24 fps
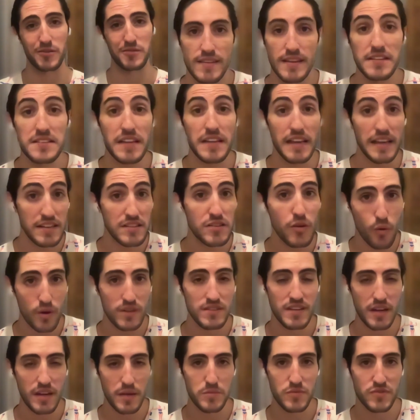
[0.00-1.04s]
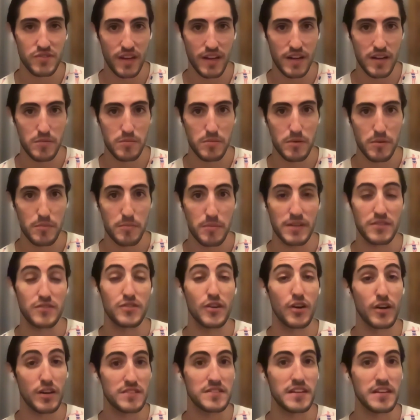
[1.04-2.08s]
This is a one-time setup, but it's
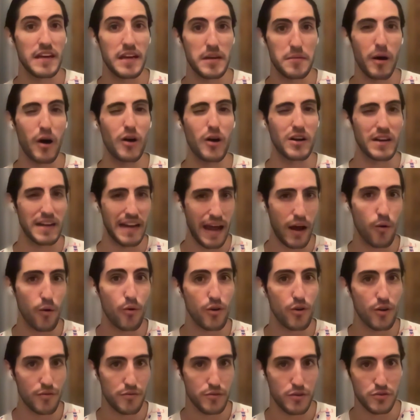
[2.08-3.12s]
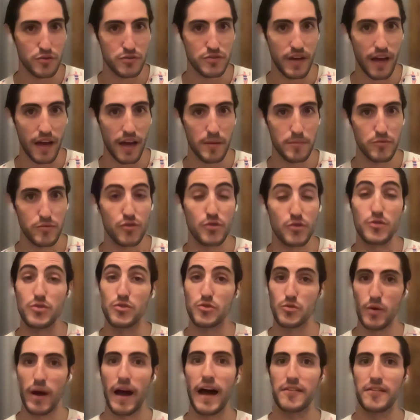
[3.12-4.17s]
going to take about an hour of your time. So
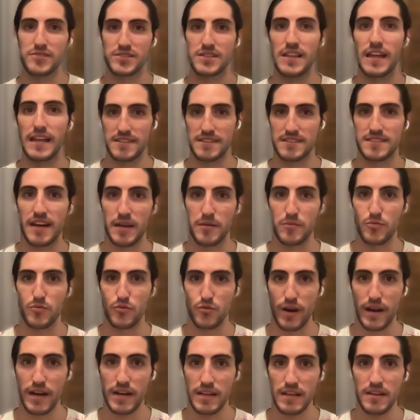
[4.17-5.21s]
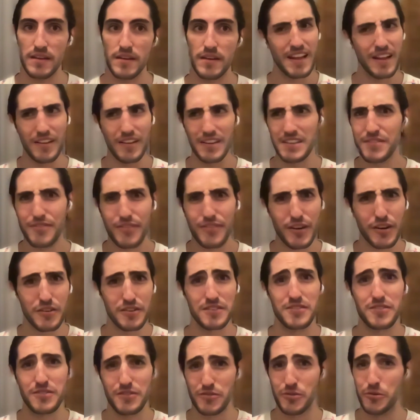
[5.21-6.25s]
do have that time ready. Now let's figure
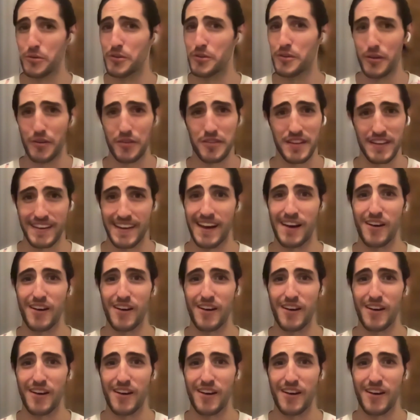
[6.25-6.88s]
this Twilio thing